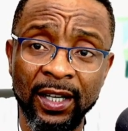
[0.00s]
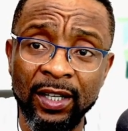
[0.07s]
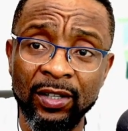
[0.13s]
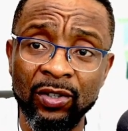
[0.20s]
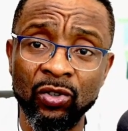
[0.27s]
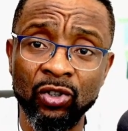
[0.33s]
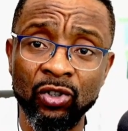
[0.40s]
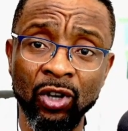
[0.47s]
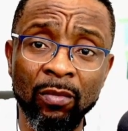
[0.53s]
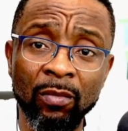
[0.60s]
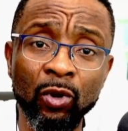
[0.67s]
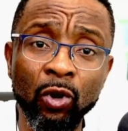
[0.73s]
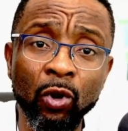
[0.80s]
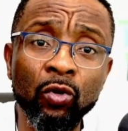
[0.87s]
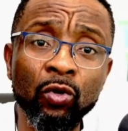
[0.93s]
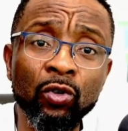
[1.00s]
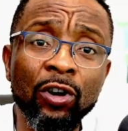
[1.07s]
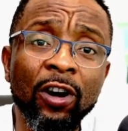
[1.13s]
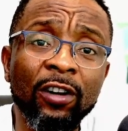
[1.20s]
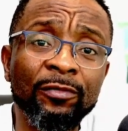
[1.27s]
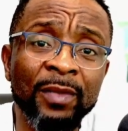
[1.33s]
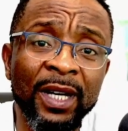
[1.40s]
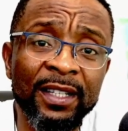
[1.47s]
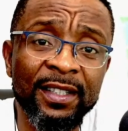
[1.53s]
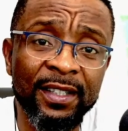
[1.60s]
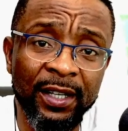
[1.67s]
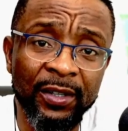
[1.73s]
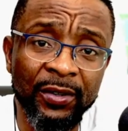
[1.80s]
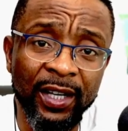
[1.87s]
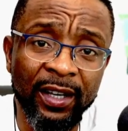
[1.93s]
some local government
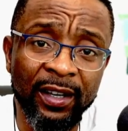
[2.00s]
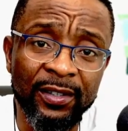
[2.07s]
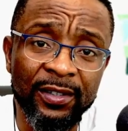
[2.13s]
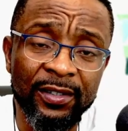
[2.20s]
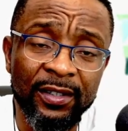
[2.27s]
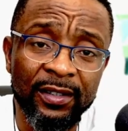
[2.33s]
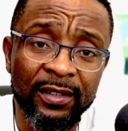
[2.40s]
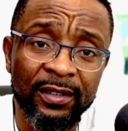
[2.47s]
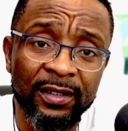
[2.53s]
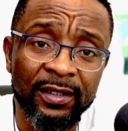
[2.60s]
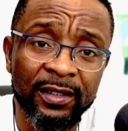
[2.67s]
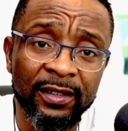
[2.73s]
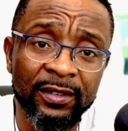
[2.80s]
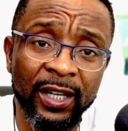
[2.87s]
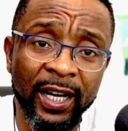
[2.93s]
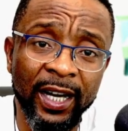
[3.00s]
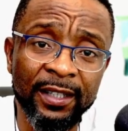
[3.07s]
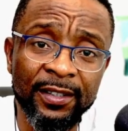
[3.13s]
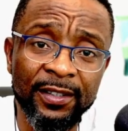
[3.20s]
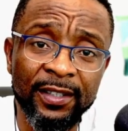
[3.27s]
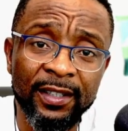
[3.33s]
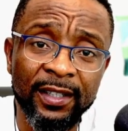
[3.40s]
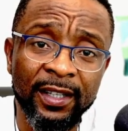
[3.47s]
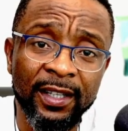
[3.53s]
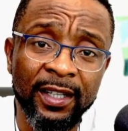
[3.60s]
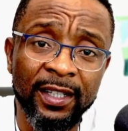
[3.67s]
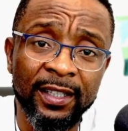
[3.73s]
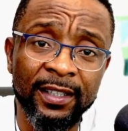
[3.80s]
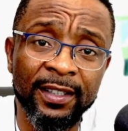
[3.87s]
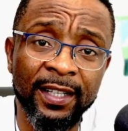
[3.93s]
areas, right,
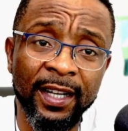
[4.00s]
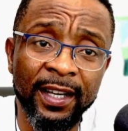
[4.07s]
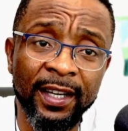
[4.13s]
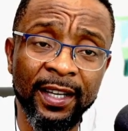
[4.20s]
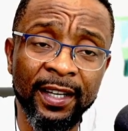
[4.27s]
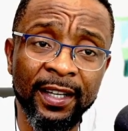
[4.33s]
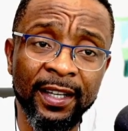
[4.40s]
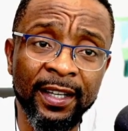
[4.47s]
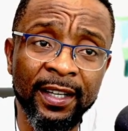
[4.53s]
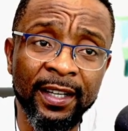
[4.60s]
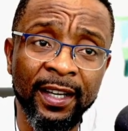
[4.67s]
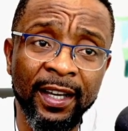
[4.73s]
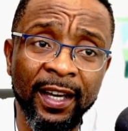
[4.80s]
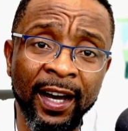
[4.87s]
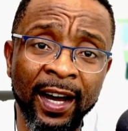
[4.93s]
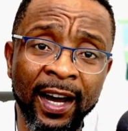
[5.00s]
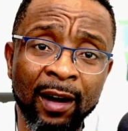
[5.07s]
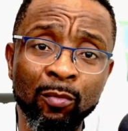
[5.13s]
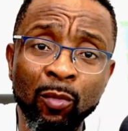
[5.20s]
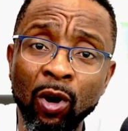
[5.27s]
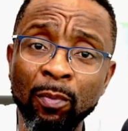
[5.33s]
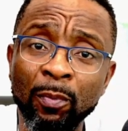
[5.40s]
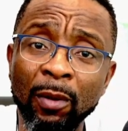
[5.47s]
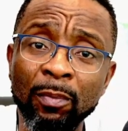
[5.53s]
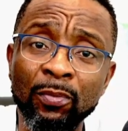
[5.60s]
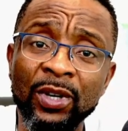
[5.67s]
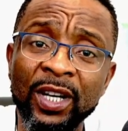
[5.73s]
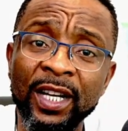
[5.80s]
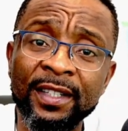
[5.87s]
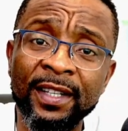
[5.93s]
they are more
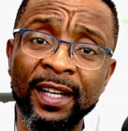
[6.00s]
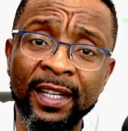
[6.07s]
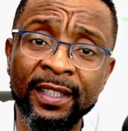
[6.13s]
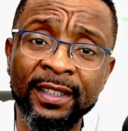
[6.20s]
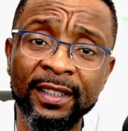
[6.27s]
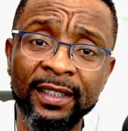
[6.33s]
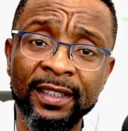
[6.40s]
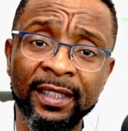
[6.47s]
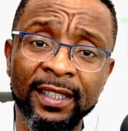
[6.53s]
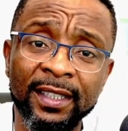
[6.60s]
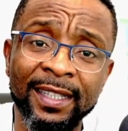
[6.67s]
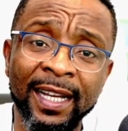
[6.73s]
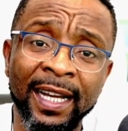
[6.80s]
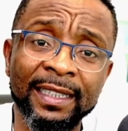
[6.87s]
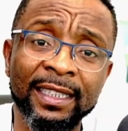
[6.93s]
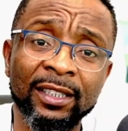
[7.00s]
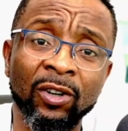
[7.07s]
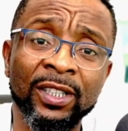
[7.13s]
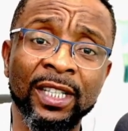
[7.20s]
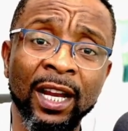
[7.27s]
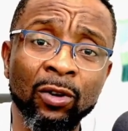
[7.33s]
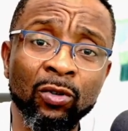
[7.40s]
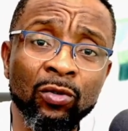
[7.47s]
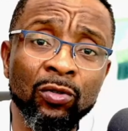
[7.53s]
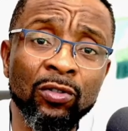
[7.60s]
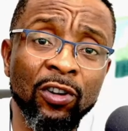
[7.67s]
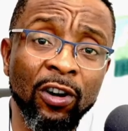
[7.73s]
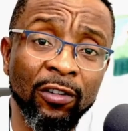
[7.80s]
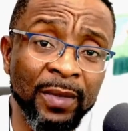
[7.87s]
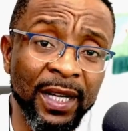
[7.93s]
populated than the other local
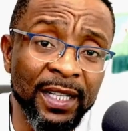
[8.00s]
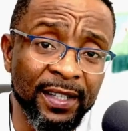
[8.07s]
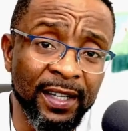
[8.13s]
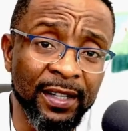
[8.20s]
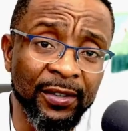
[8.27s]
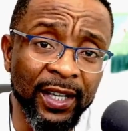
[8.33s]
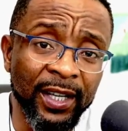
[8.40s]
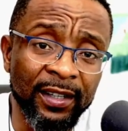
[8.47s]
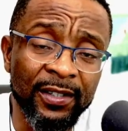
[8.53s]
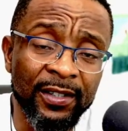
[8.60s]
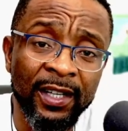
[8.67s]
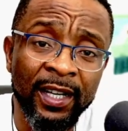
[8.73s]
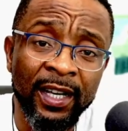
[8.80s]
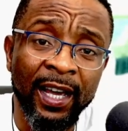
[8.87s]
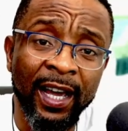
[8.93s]
government areas.